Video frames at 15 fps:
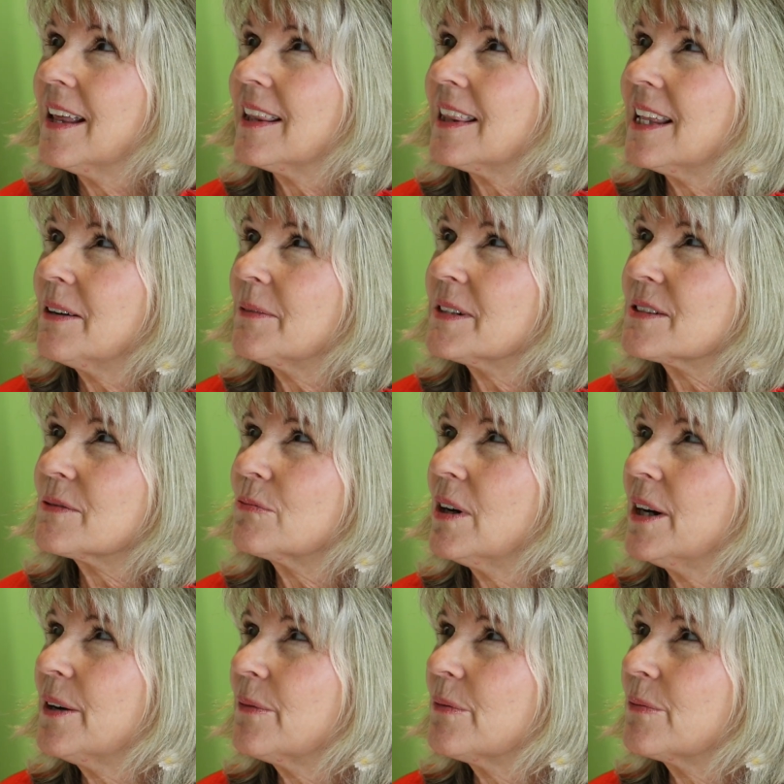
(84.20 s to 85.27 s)
there was
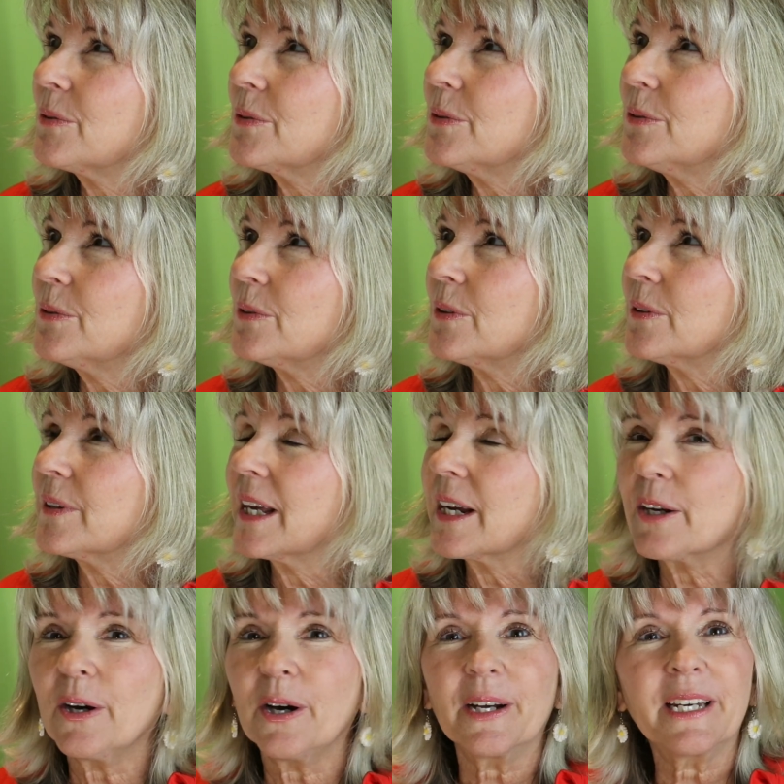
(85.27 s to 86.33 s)
one rule that
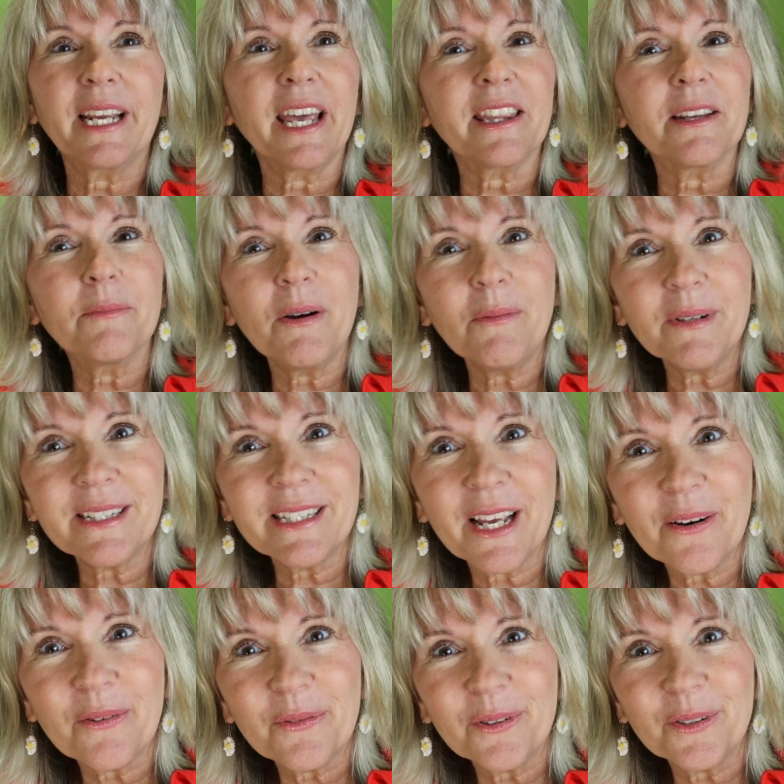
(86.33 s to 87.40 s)
God gave them. What was
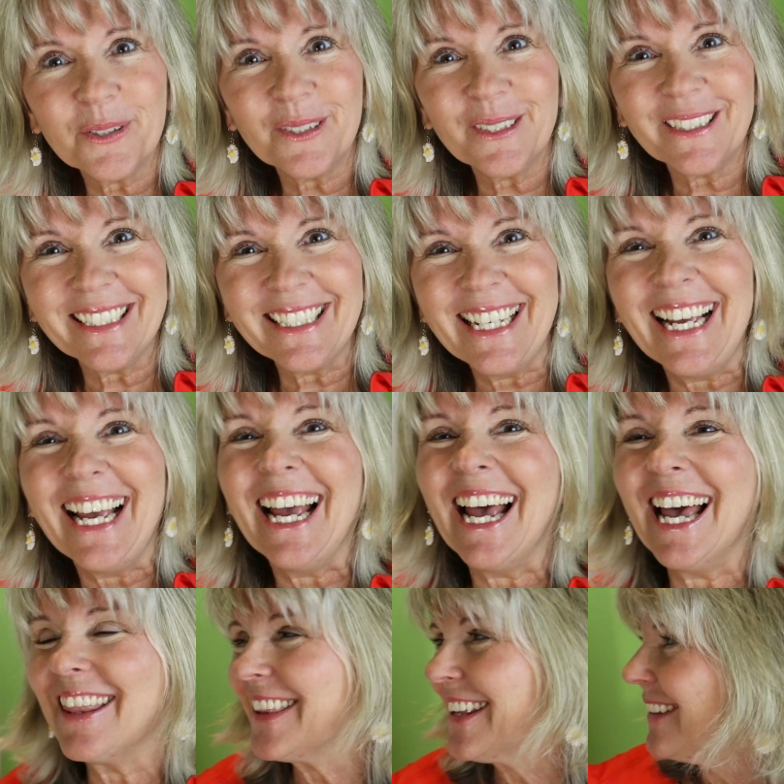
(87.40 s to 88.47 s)
that rule?
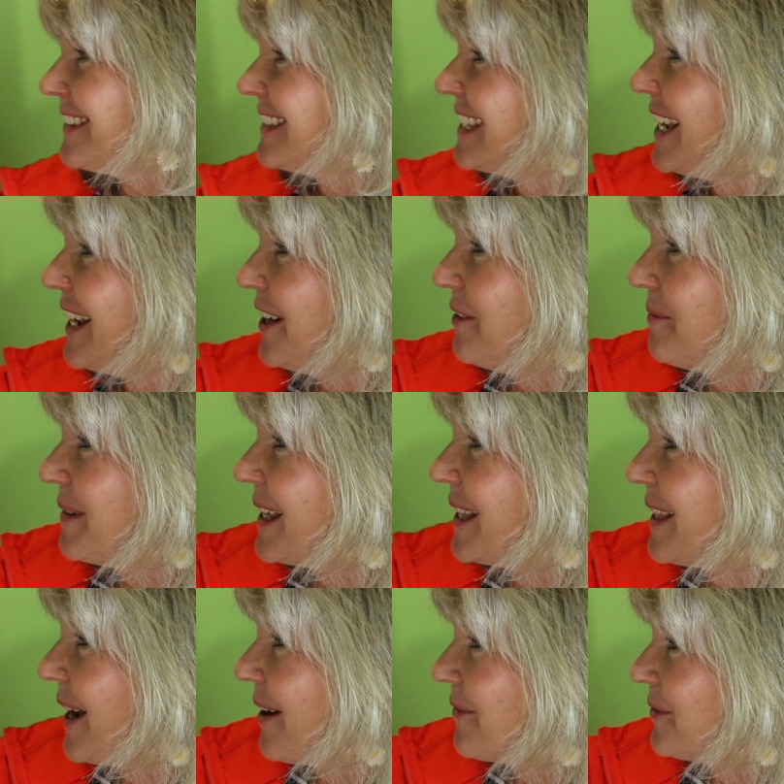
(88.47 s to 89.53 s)
And they'll tell me
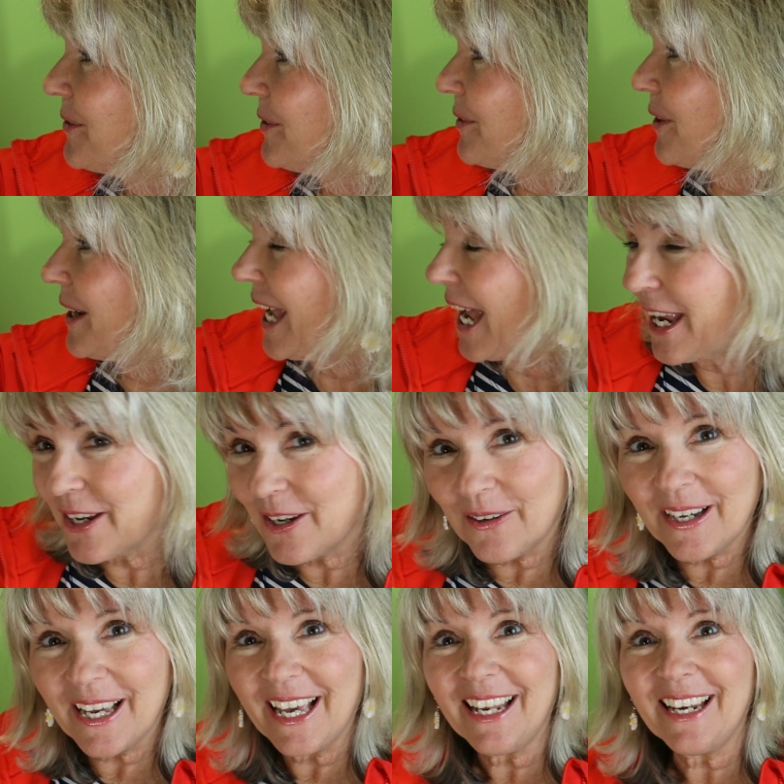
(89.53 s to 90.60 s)
that rule. Okay, go
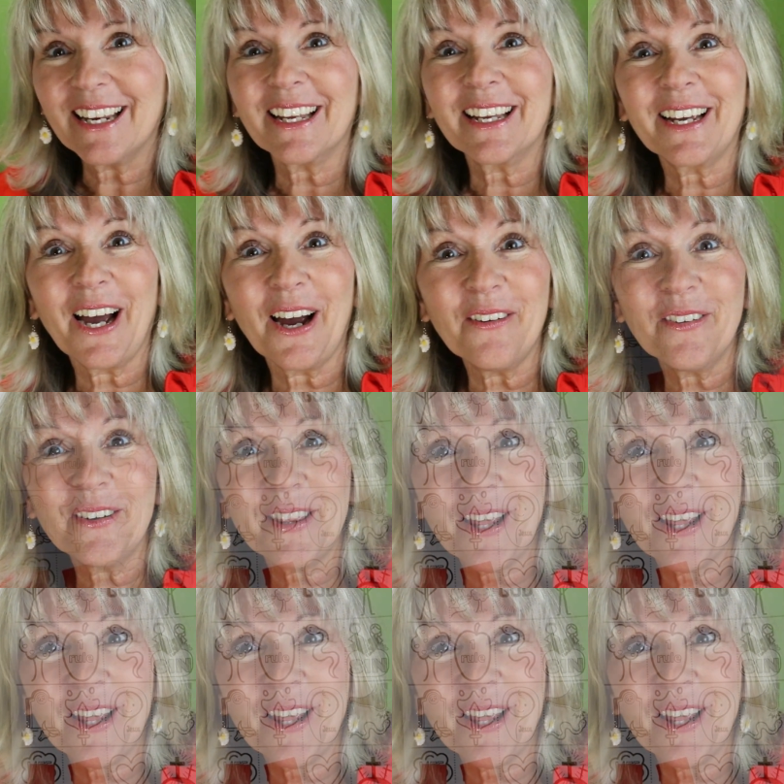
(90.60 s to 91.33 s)
ahead and cover